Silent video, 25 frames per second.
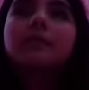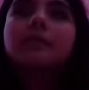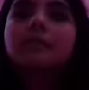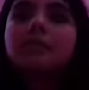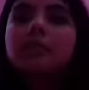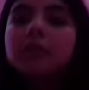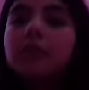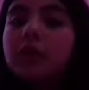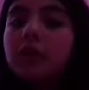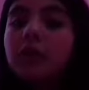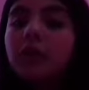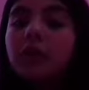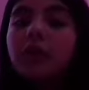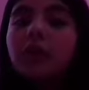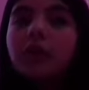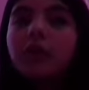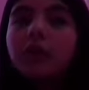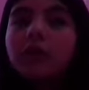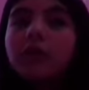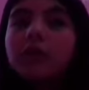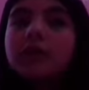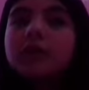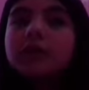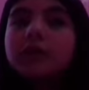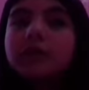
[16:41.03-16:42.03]
it's been really
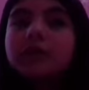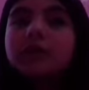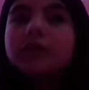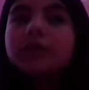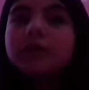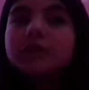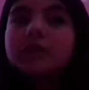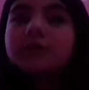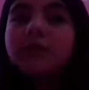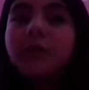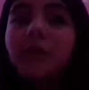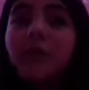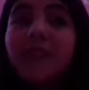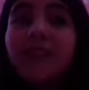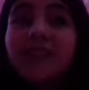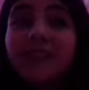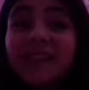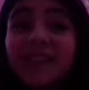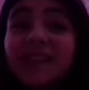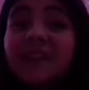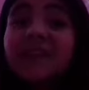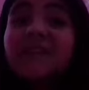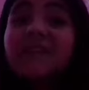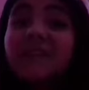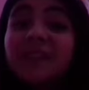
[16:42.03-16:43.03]
cold. When they
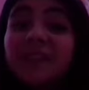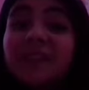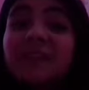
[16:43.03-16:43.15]
said there